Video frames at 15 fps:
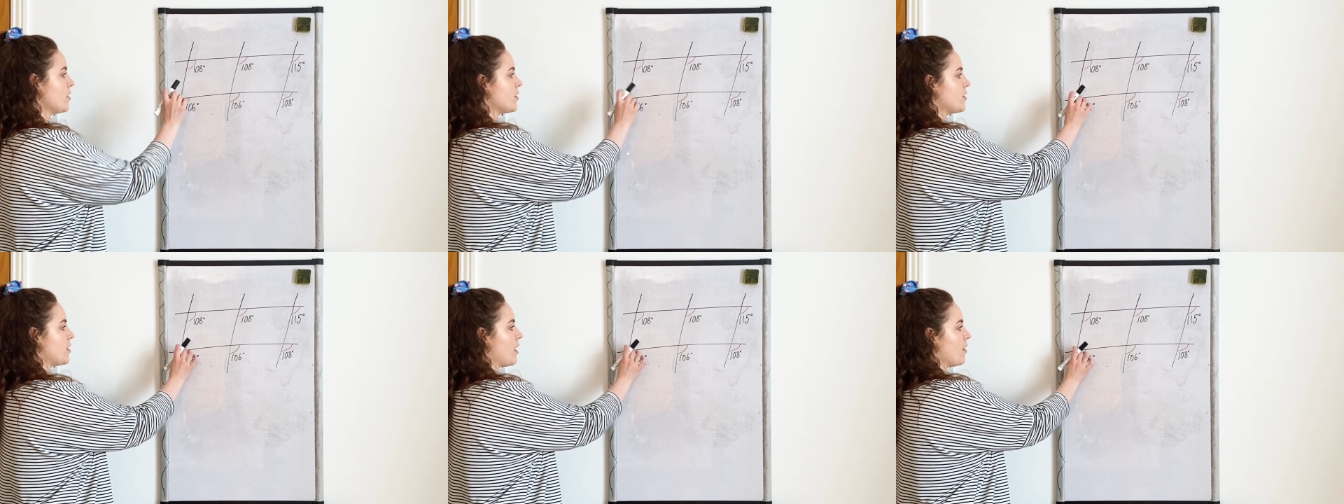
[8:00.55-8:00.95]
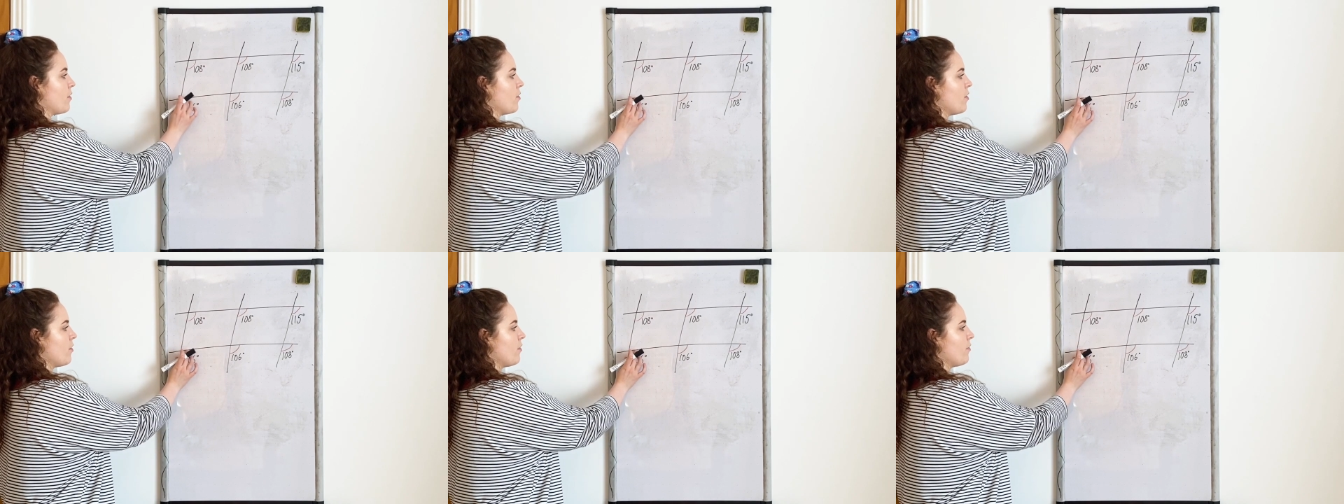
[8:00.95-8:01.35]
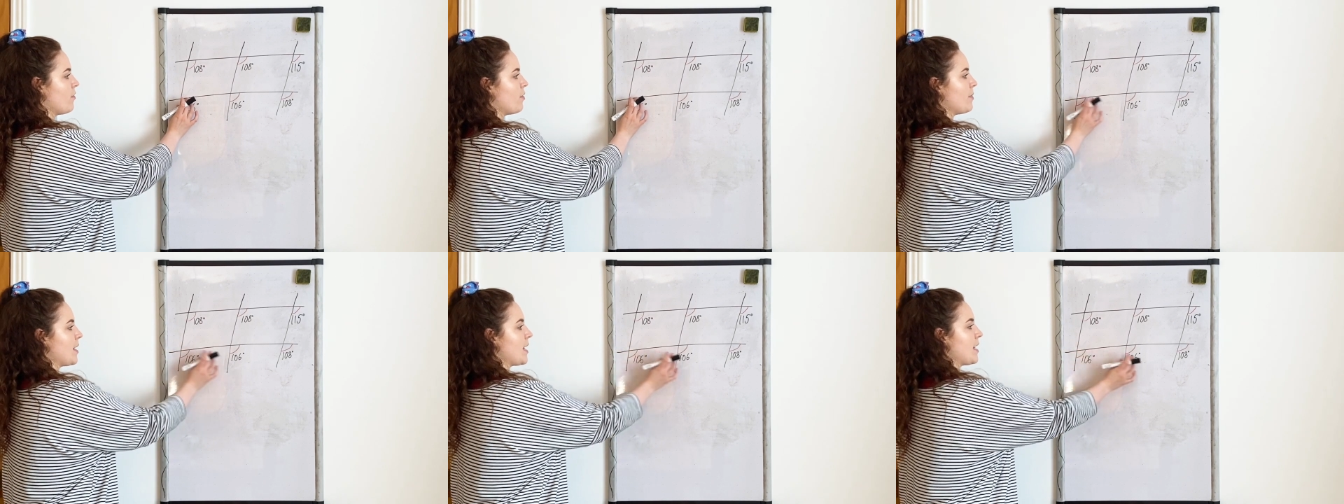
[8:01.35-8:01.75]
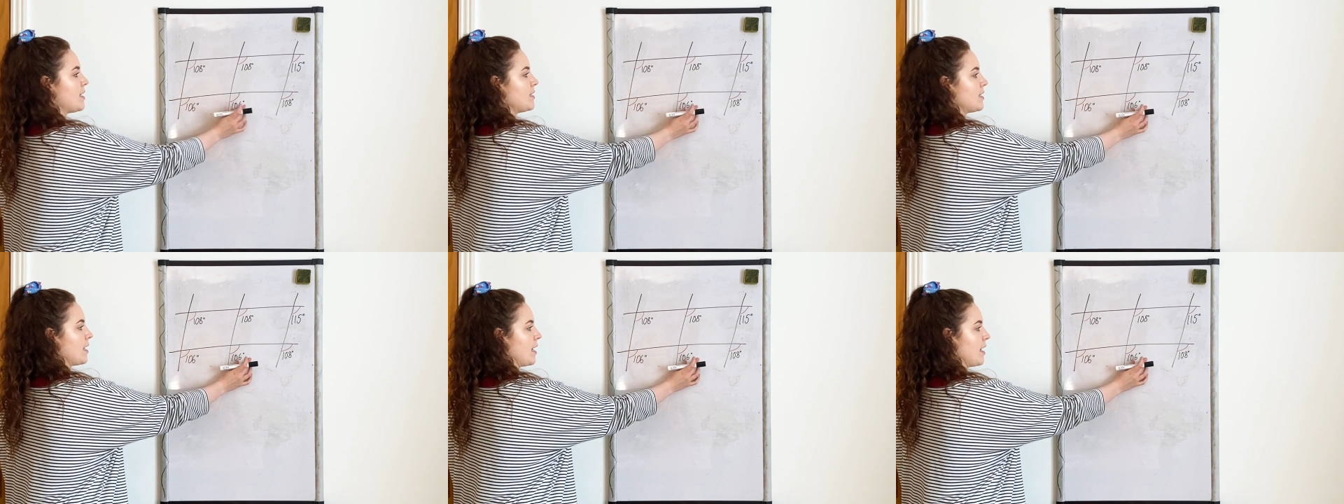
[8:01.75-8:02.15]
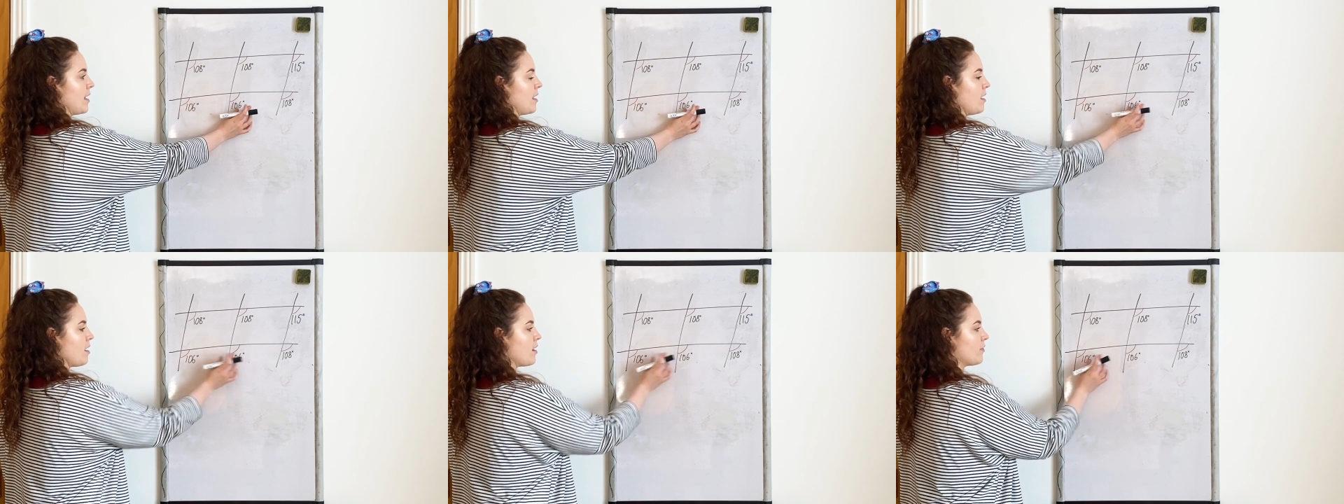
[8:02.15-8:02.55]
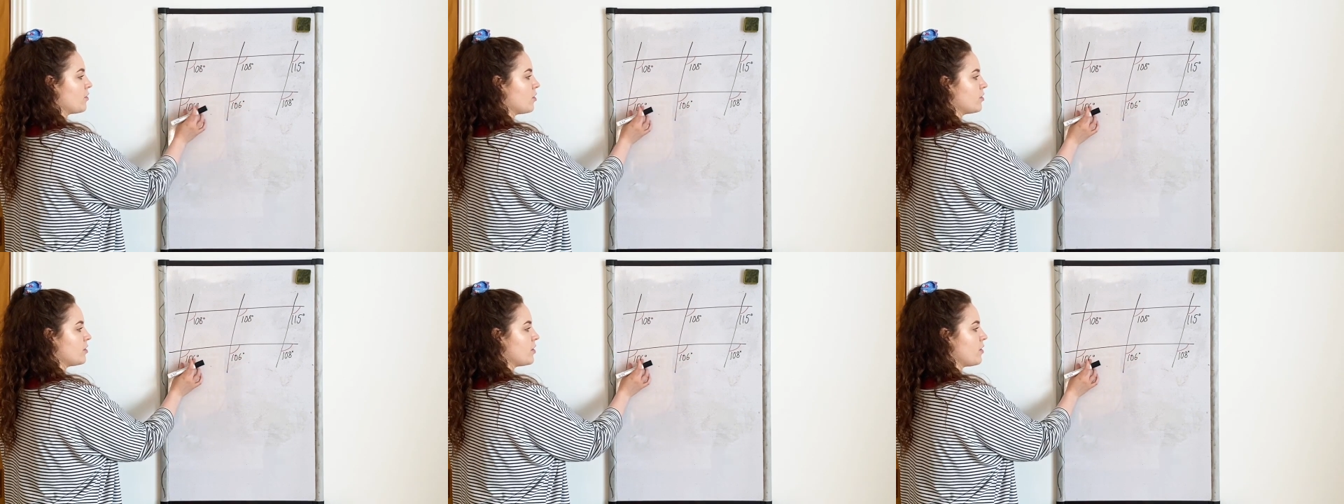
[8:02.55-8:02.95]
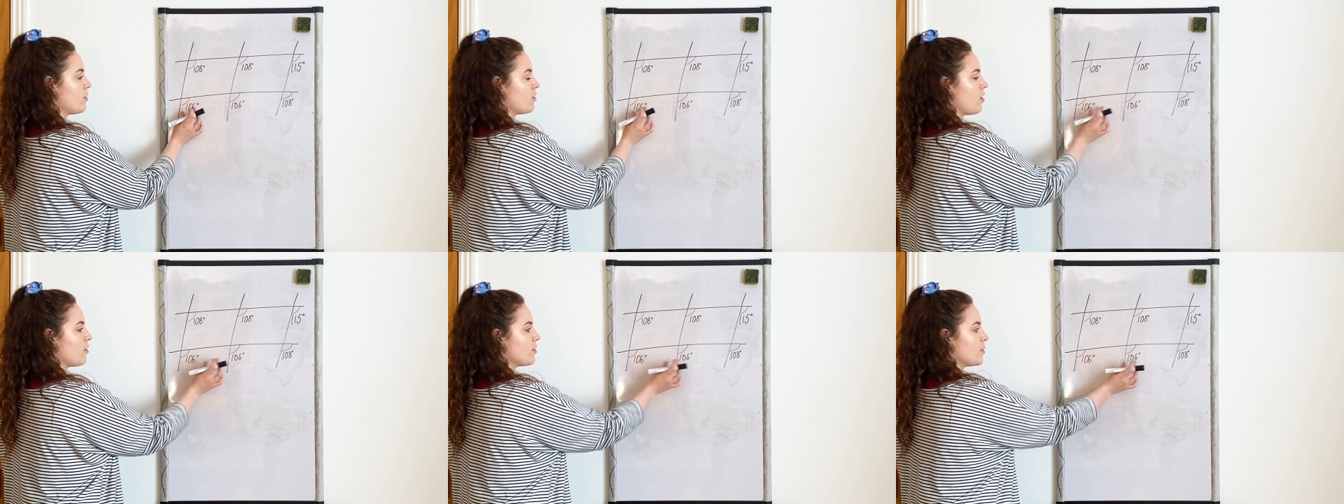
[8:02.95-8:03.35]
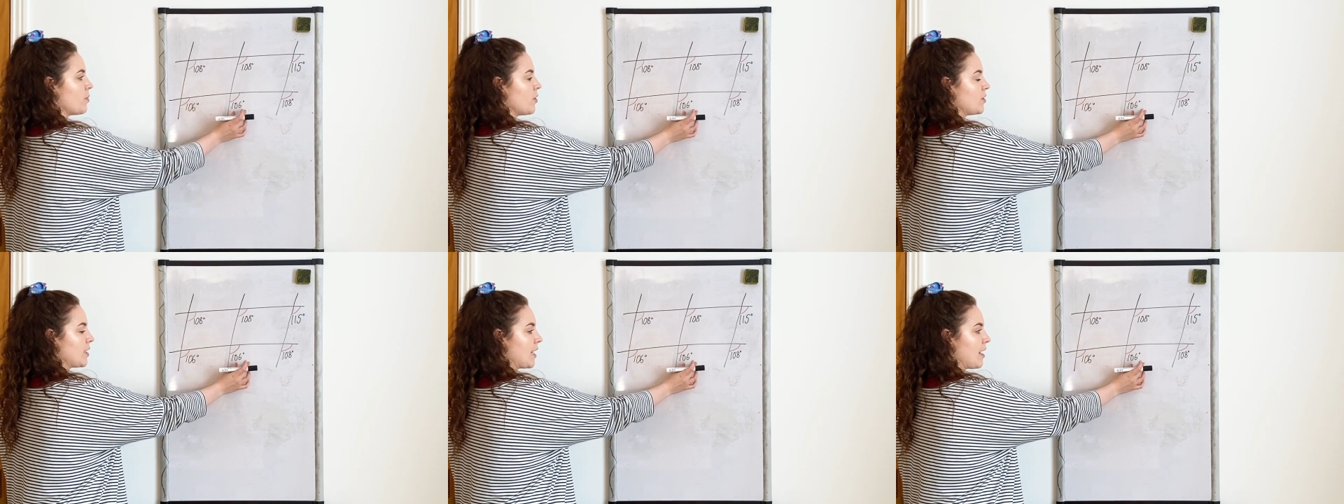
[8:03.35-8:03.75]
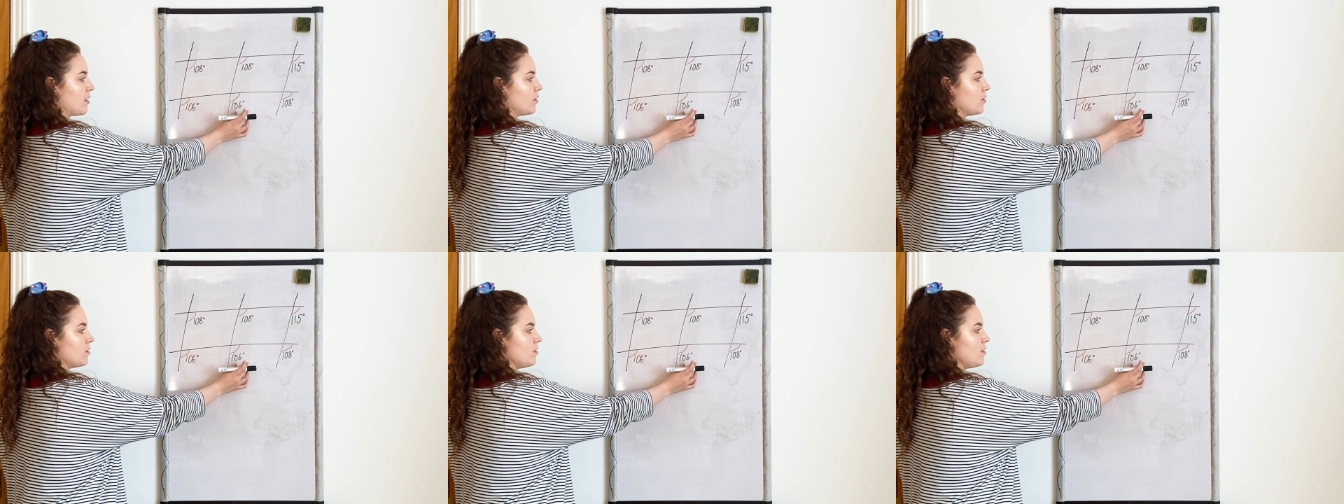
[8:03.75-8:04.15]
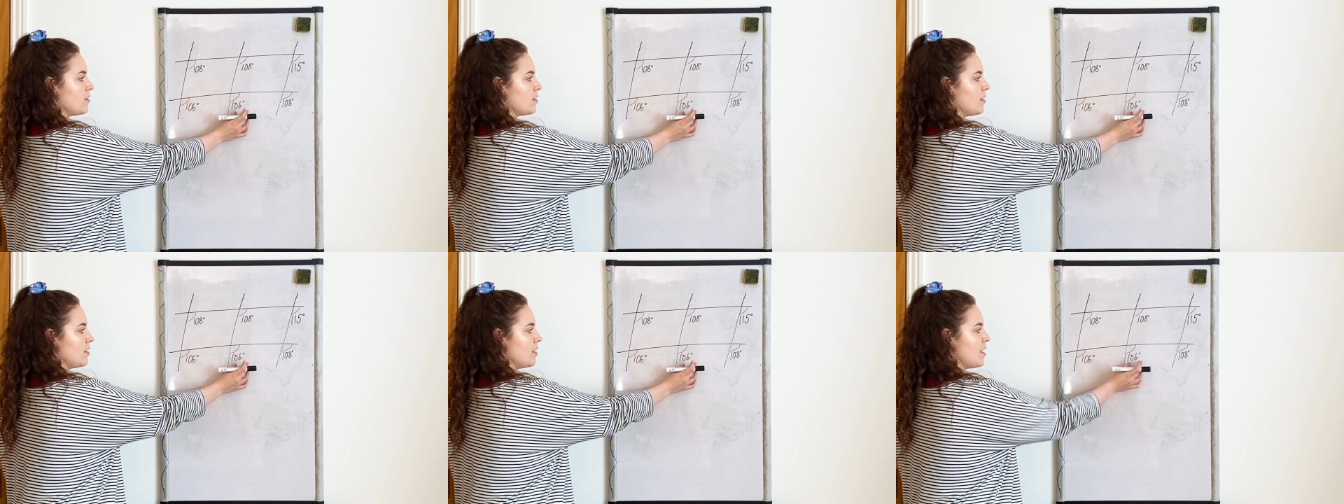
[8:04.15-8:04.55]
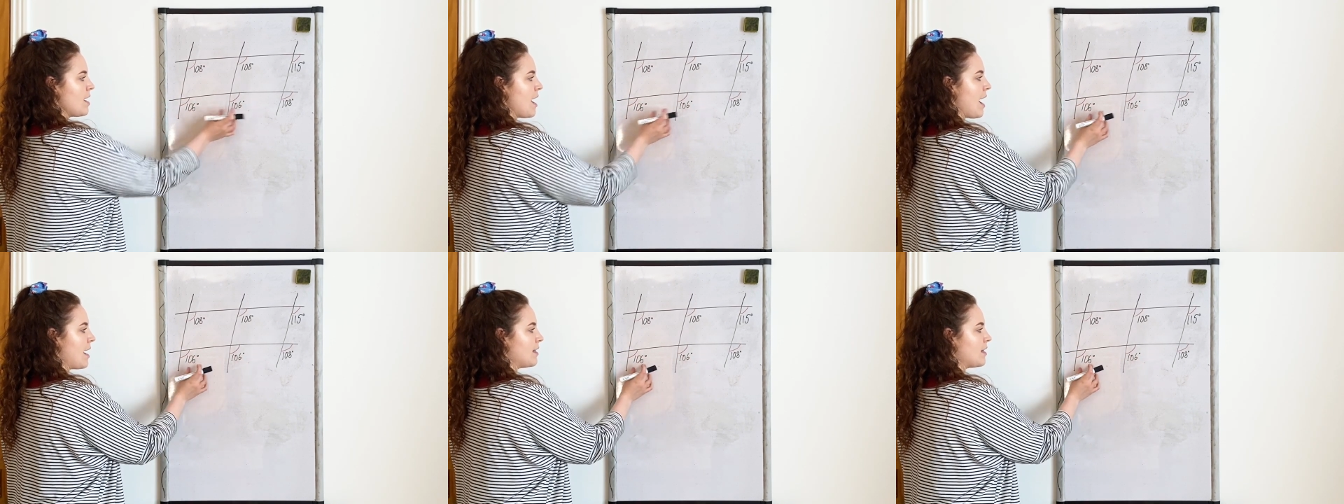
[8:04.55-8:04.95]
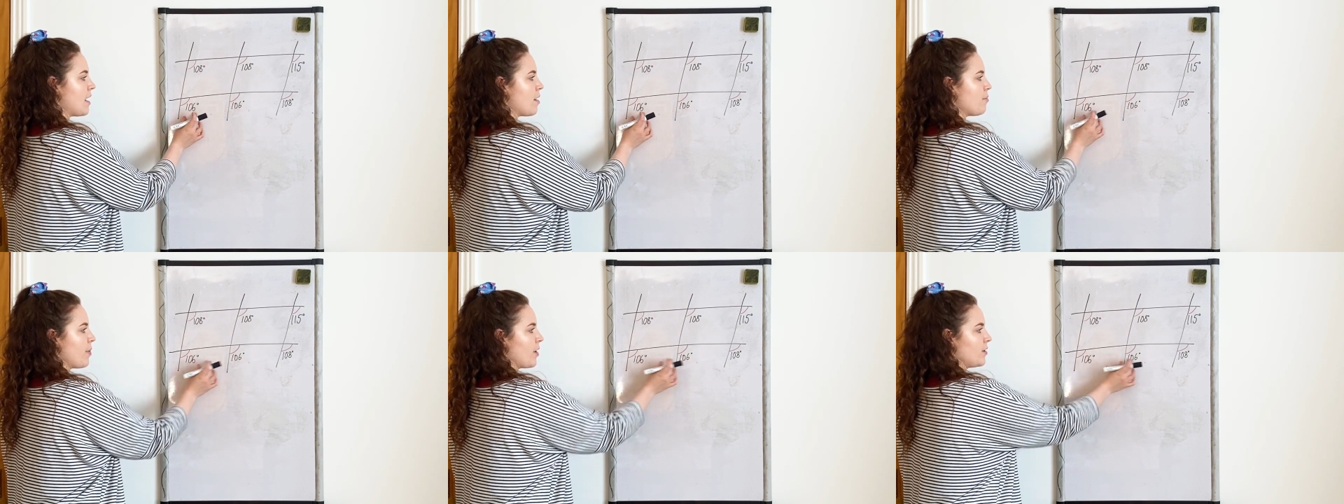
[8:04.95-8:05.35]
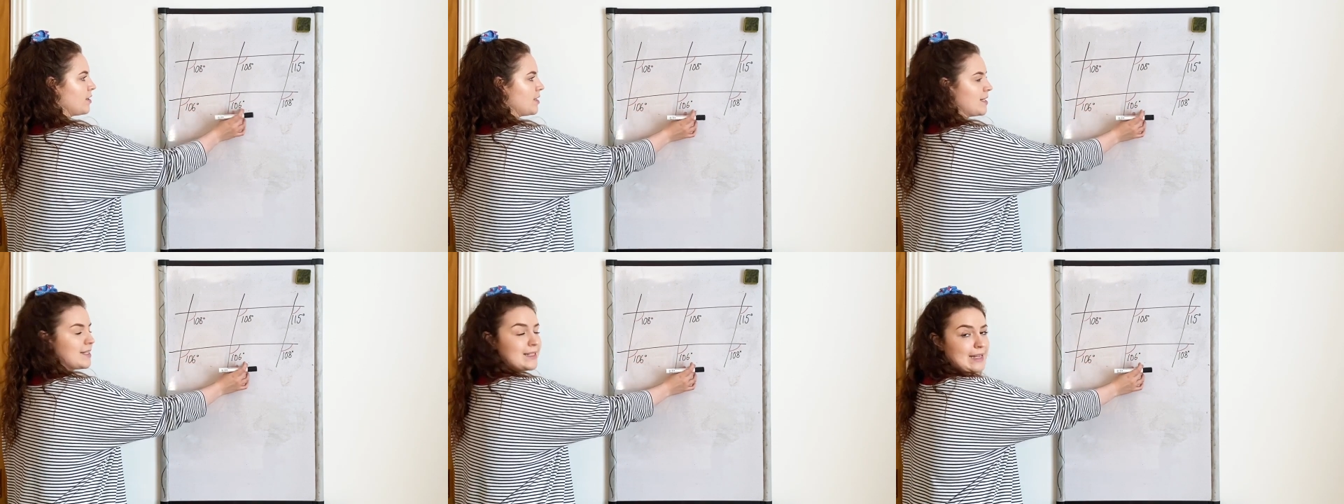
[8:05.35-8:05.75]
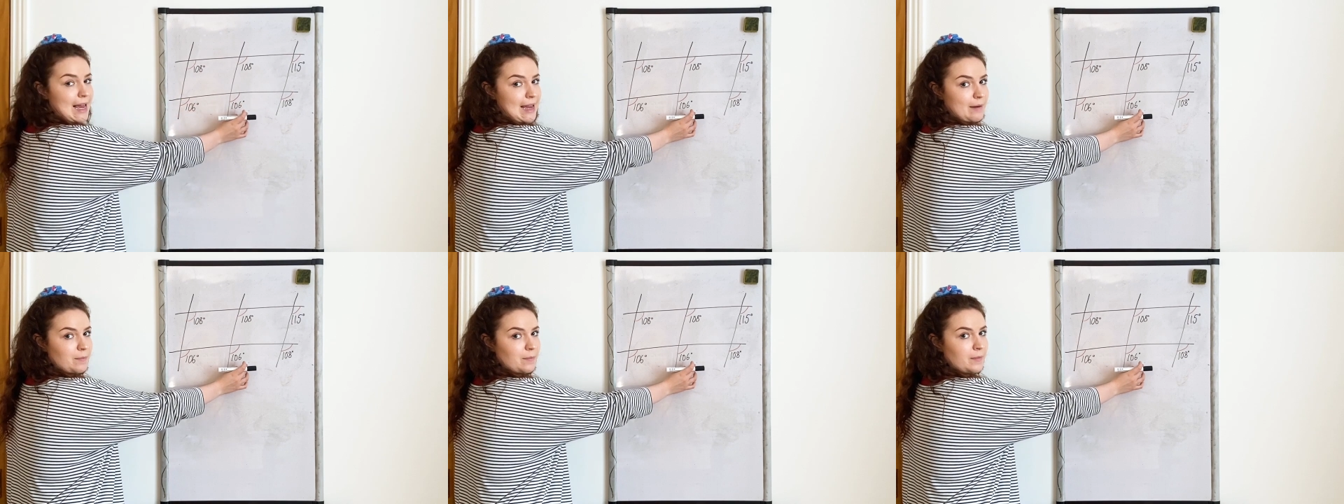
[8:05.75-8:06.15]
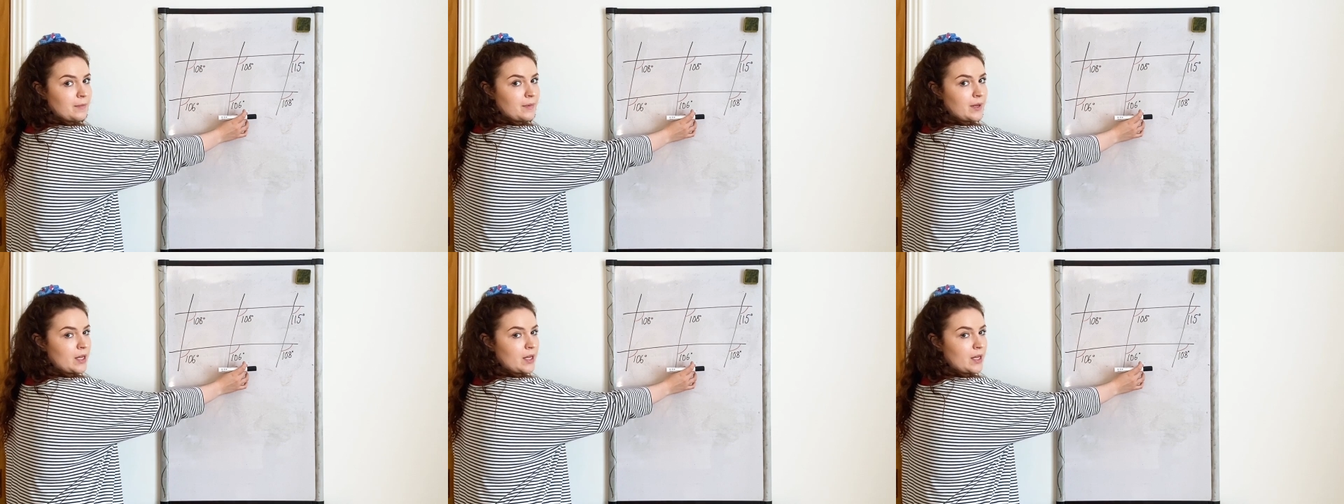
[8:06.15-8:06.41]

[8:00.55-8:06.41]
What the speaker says: So from here to here, I've got two corresponding angles and they are both the same.